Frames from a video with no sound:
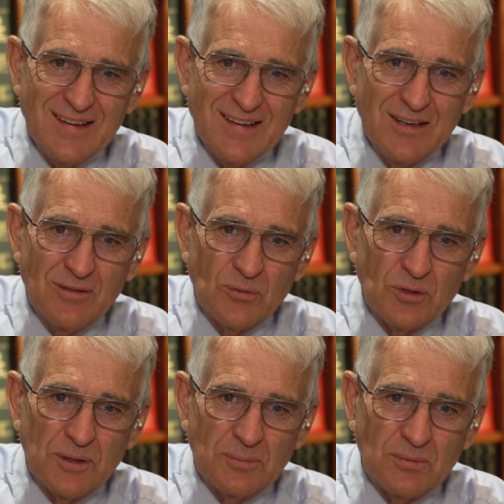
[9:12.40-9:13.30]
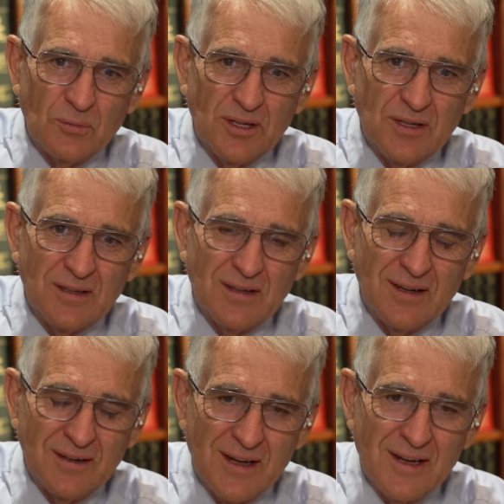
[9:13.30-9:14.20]
even with people that we,
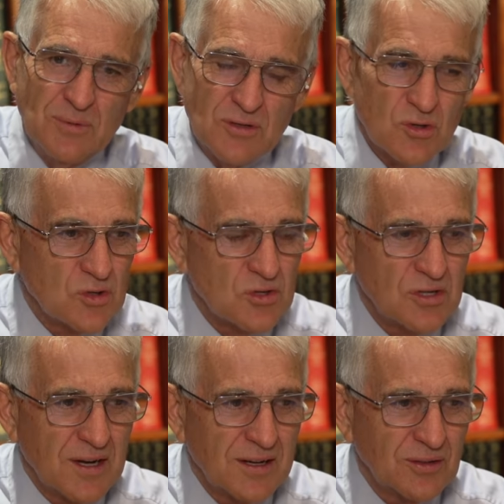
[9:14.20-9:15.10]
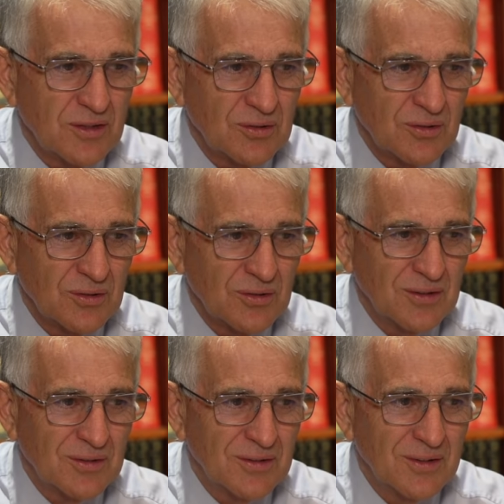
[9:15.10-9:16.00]
our neighbours, as G K Chesterton
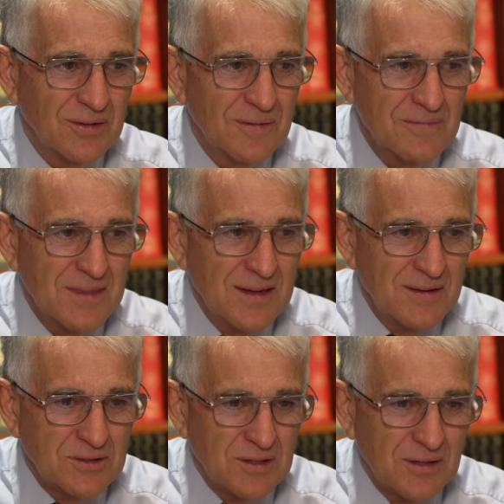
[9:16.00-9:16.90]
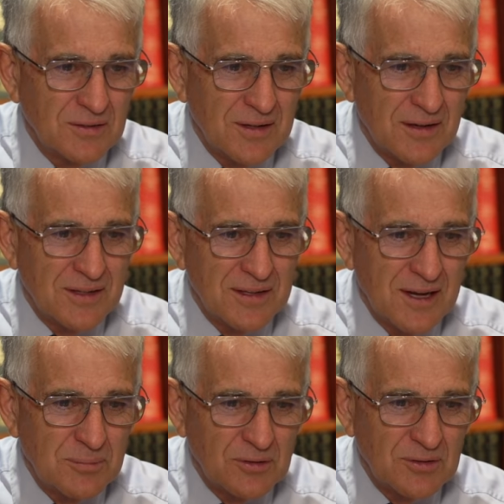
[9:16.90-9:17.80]
said, uh, we're told to love our
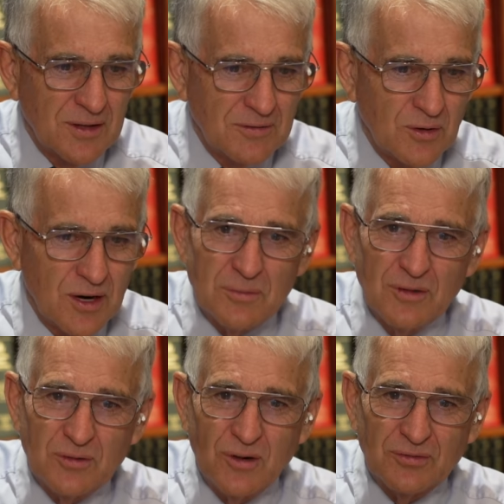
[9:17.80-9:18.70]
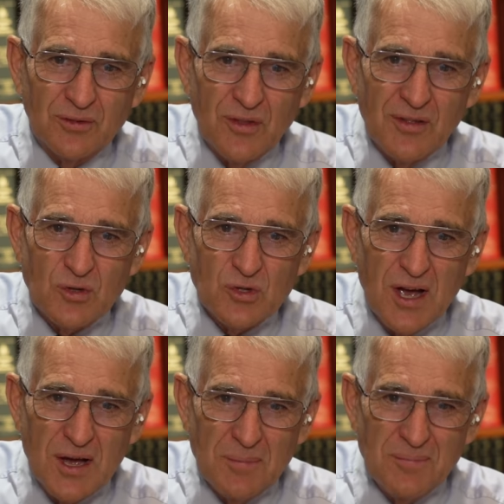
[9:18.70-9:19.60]
neighbours and love your enemies, and often they're the
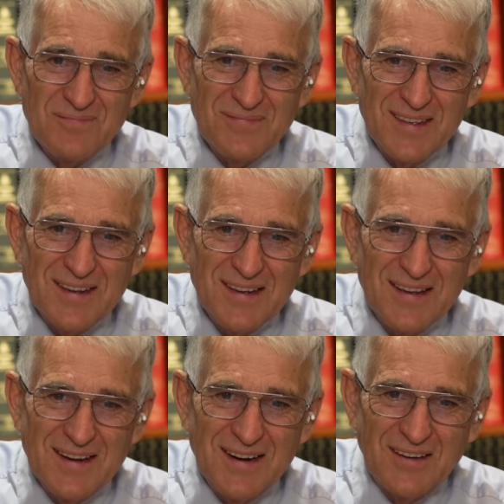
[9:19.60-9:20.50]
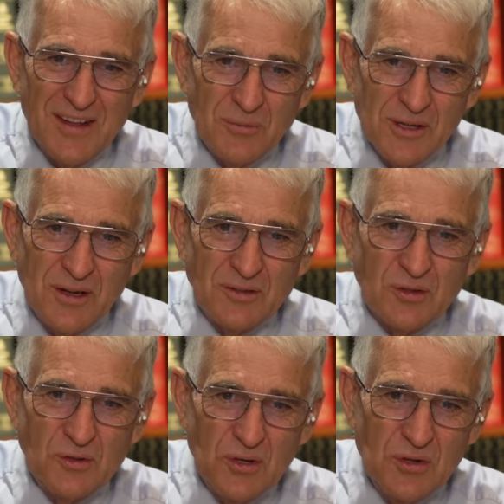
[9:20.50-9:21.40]
same. And that we learned
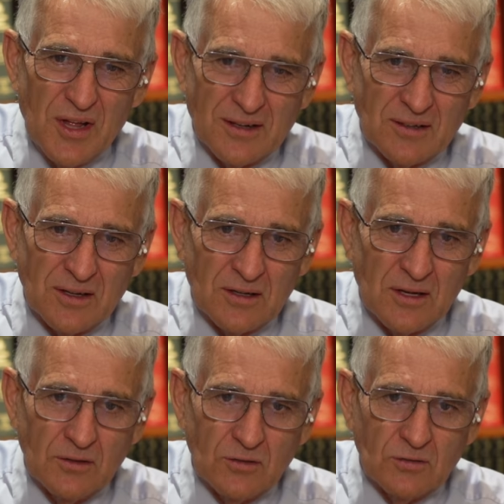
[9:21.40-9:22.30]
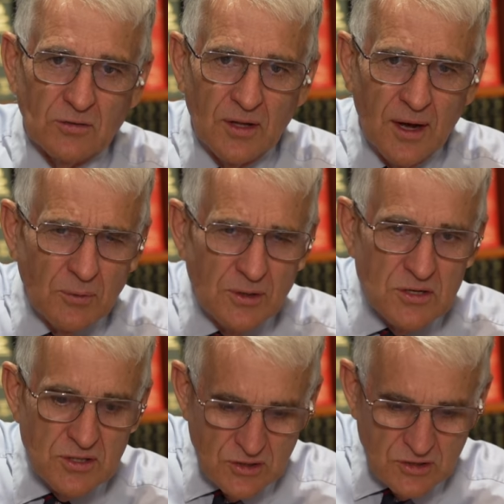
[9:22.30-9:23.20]
to do that in our cultures. And now we're
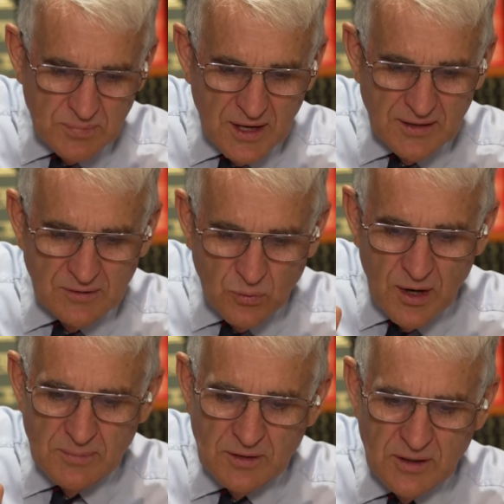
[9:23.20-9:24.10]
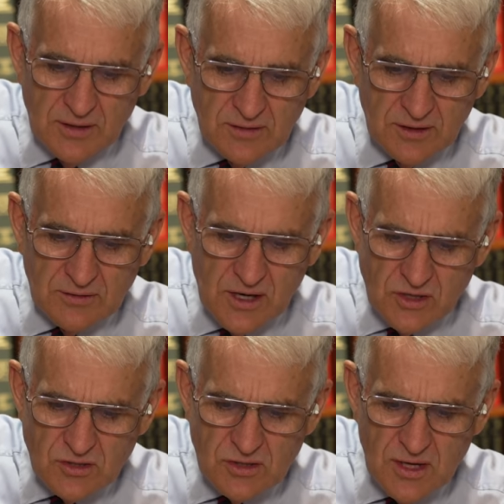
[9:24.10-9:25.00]
dissipating it away, but I
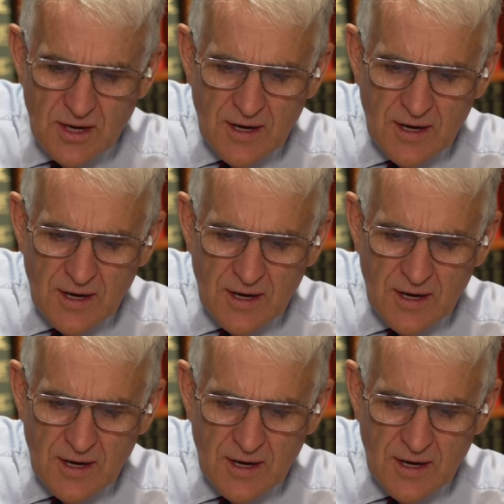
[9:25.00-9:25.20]
digress.